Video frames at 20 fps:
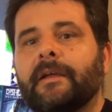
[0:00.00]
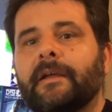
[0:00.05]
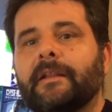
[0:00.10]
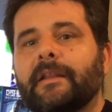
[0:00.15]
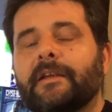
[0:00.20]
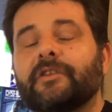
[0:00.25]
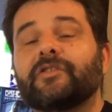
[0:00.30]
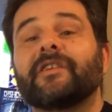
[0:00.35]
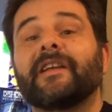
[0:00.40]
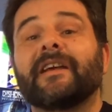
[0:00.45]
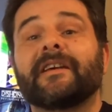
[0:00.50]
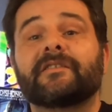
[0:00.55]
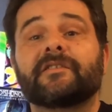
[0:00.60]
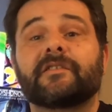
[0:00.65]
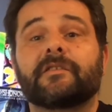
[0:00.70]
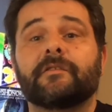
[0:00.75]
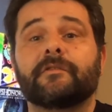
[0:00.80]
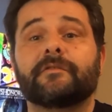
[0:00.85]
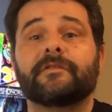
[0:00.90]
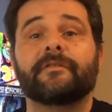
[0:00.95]
Literally
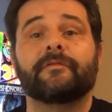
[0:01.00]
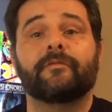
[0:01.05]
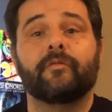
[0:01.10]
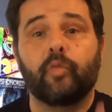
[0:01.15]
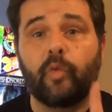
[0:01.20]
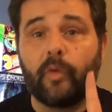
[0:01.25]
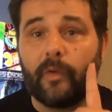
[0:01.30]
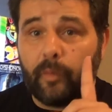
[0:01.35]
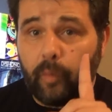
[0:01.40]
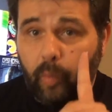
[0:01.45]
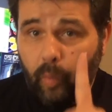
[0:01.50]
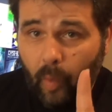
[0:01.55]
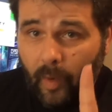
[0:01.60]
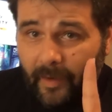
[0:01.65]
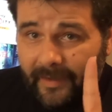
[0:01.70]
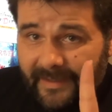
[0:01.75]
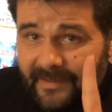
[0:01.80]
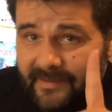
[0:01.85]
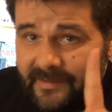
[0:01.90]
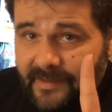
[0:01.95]
exclusive, with
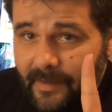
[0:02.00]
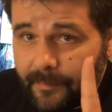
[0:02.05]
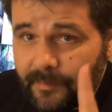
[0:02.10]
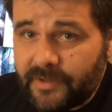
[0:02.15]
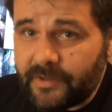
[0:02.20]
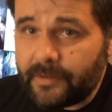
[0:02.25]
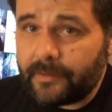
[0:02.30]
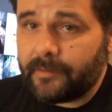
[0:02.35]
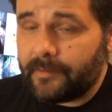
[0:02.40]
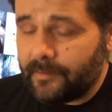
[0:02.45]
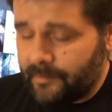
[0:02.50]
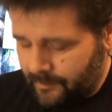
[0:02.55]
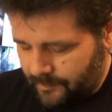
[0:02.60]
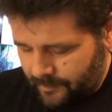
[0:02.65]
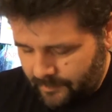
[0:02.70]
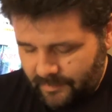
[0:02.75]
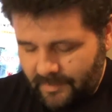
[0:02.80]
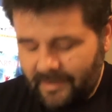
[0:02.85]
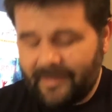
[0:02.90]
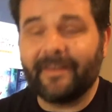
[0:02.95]
one exception.
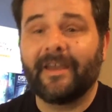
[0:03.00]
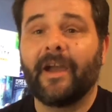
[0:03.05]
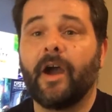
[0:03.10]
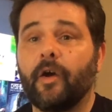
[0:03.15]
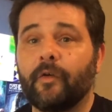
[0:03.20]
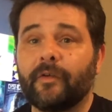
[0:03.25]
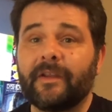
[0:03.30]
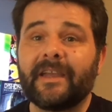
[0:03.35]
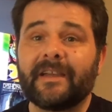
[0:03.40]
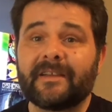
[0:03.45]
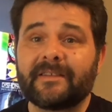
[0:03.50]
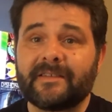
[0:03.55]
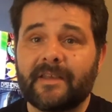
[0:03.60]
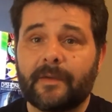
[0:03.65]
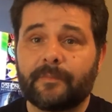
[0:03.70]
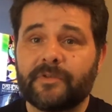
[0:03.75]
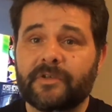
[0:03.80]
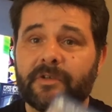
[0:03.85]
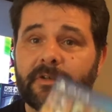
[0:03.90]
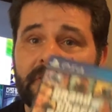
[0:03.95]
And the only
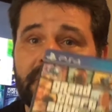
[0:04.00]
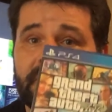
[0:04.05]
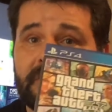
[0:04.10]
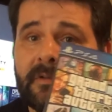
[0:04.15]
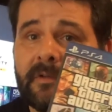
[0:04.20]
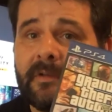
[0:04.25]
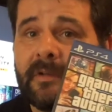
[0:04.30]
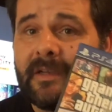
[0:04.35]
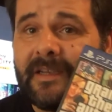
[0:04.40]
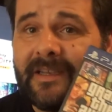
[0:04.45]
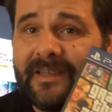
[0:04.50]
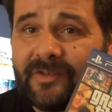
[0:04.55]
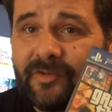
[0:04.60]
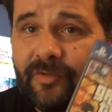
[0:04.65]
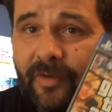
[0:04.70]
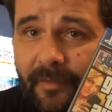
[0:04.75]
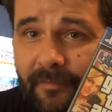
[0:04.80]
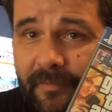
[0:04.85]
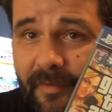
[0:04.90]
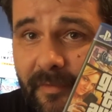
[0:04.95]
exception is
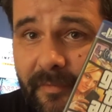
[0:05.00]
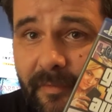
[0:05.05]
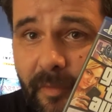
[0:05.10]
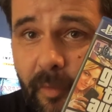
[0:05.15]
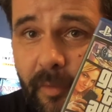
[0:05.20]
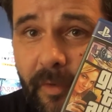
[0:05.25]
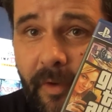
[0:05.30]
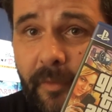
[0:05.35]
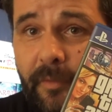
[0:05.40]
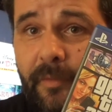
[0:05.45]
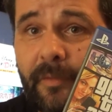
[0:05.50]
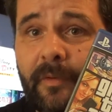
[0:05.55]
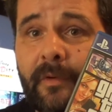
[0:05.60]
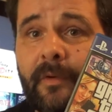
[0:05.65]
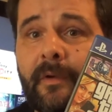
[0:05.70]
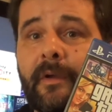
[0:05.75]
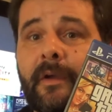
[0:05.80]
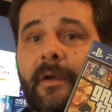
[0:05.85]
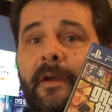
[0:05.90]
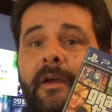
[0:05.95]
Grand Theft Auto.
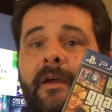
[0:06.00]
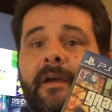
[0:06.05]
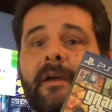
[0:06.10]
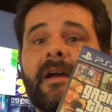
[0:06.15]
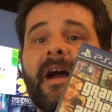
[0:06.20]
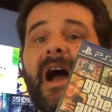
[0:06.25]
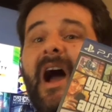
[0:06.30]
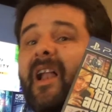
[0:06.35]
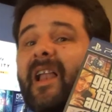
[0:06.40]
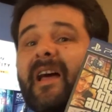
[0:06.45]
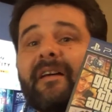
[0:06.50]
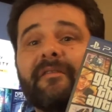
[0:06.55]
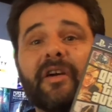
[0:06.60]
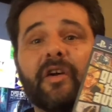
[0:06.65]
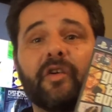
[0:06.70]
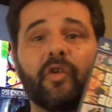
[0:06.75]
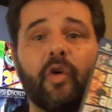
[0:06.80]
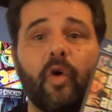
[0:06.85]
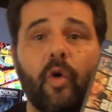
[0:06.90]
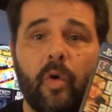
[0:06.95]
I'll have it
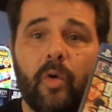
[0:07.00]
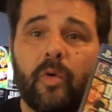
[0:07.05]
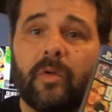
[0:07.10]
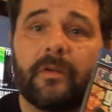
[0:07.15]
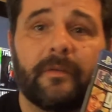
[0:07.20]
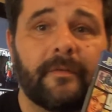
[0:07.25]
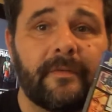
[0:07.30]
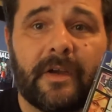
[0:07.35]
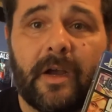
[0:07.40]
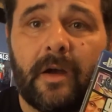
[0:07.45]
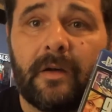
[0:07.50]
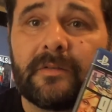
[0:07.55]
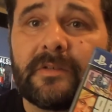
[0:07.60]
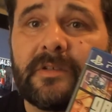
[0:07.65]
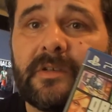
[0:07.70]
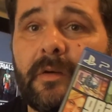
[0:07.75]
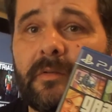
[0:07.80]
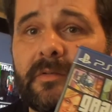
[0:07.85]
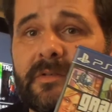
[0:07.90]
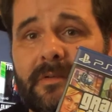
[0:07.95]
on all of the
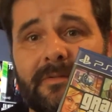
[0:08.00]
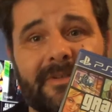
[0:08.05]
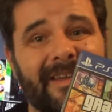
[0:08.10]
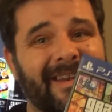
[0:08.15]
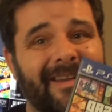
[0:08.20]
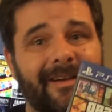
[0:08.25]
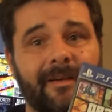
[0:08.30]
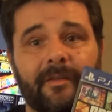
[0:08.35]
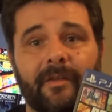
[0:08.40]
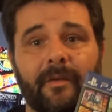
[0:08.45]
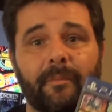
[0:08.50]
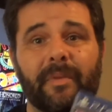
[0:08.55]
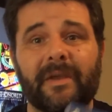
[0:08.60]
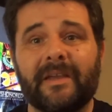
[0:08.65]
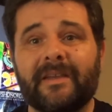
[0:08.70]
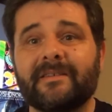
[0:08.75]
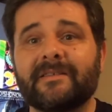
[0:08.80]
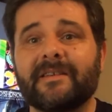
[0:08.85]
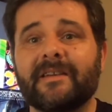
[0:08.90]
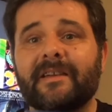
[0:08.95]
consoles. I'll get it on the P
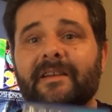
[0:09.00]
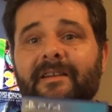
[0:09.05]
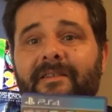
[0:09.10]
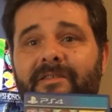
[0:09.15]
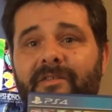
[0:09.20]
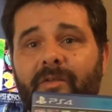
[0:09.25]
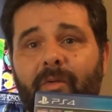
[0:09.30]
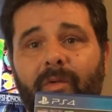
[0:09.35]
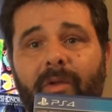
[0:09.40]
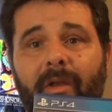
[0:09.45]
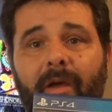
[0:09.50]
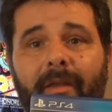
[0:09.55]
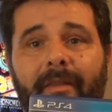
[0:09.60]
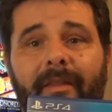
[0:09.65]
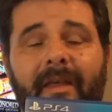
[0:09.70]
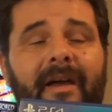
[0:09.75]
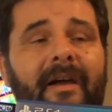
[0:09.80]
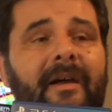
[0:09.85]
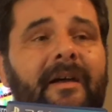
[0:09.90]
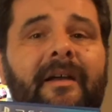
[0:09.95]
C and so on like
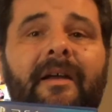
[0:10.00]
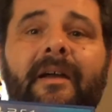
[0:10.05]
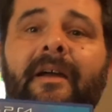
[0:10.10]
that.